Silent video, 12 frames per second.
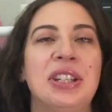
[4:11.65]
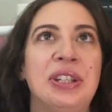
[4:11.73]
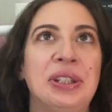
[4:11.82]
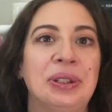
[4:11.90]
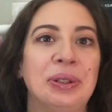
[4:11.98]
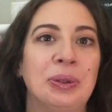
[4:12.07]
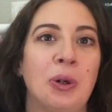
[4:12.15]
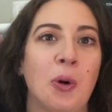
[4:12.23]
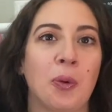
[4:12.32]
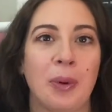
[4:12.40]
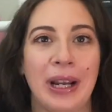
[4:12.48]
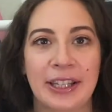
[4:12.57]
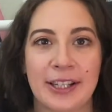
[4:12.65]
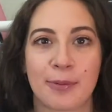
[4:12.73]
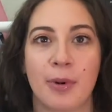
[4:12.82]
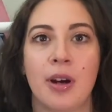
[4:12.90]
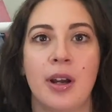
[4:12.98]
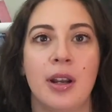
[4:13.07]
to rate this
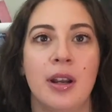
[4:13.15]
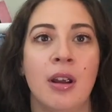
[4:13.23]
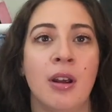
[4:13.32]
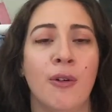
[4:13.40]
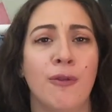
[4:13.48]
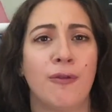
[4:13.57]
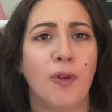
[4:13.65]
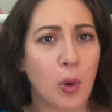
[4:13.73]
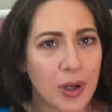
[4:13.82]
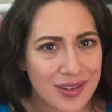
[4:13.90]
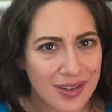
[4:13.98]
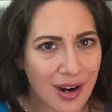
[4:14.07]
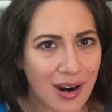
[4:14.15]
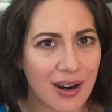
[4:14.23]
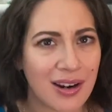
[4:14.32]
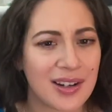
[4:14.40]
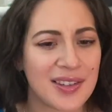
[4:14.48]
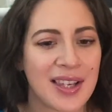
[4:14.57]
one 4
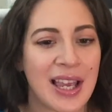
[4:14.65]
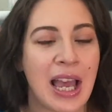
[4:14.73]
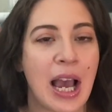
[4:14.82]
stars.